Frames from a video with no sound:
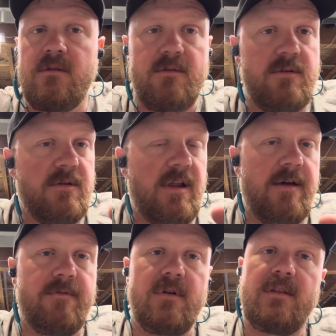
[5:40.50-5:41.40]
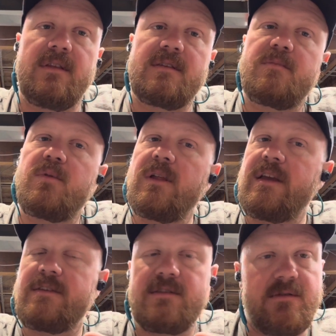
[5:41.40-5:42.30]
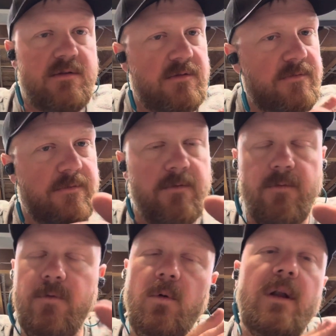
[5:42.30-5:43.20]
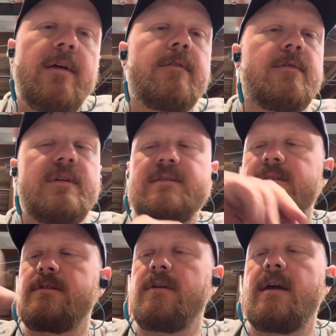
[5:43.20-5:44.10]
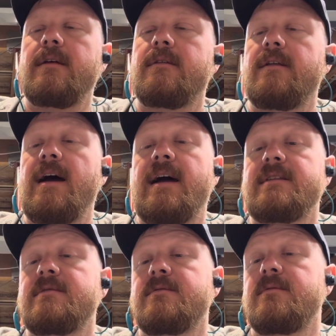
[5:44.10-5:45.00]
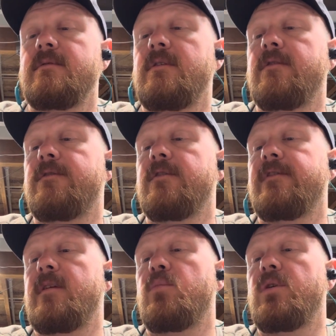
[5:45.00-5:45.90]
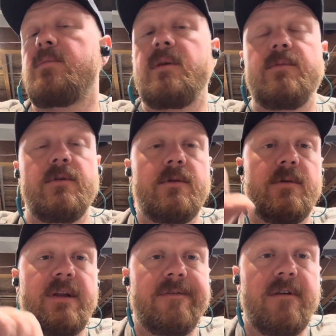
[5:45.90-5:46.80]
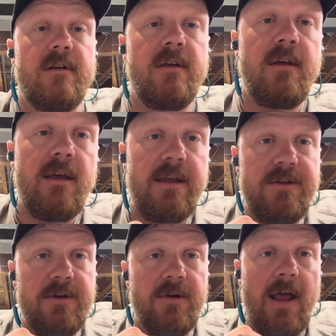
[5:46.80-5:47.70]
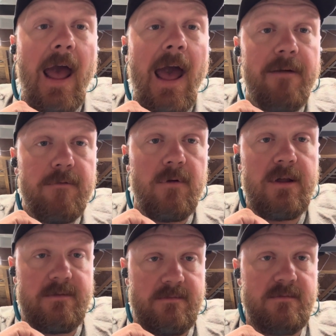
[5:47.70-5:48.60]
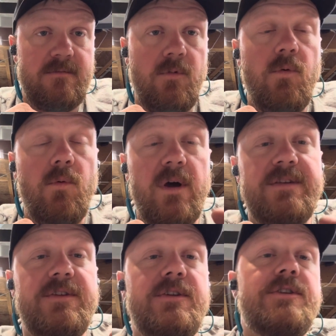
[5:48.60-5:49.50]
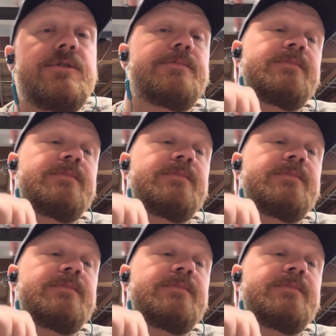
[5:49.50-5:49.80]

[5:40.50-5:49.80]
you don't have one in this place for whatever reason, you're at a class, you know, full of aim point people or whatever, and you don't have one, what do you do?